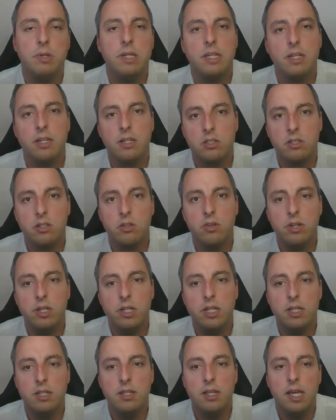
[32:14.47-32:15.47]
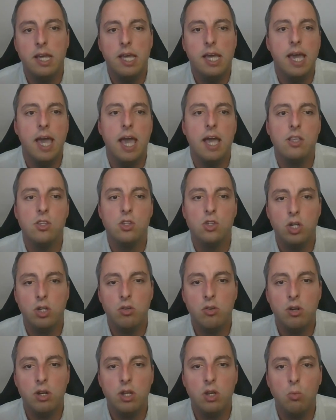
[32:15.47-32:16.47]
being excreted. And
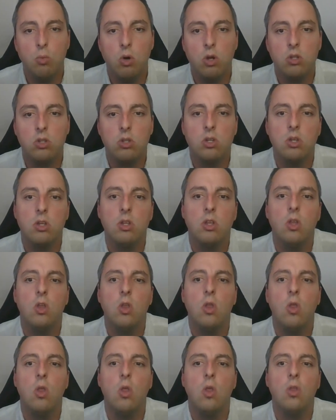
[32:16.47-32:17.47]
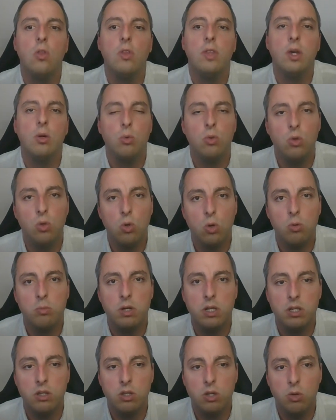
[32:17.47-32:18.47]
generally what they would
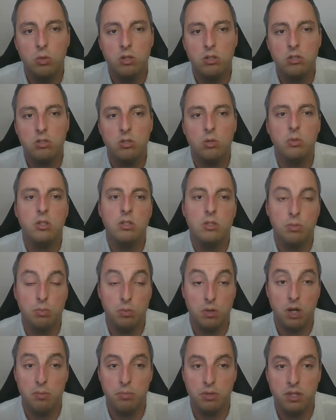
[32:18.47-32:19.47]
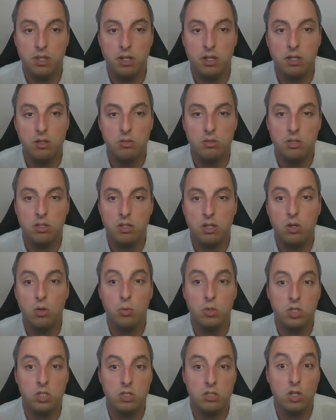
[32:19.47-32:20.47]
normally notice, so in this hypothetical
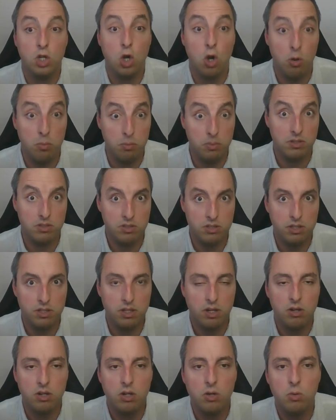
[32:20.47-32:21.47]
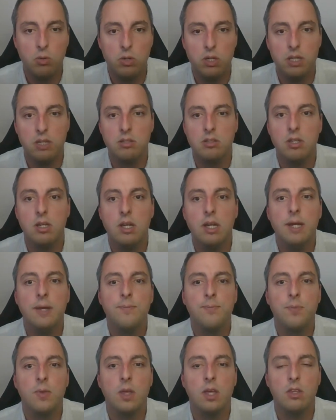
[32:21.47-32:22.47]
scenario, which is a common scenario, is
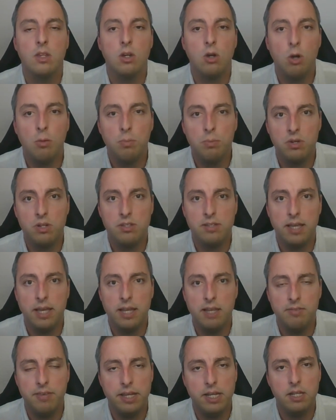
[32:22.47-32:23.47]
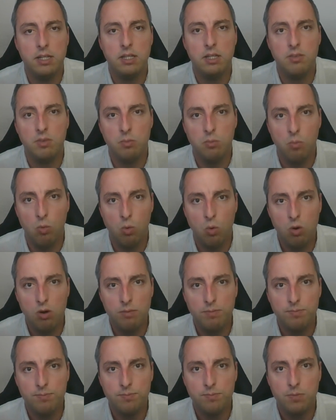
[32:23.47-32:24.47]
the copper is elevated even
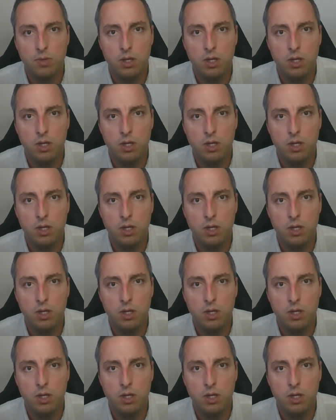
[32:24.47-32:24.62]
more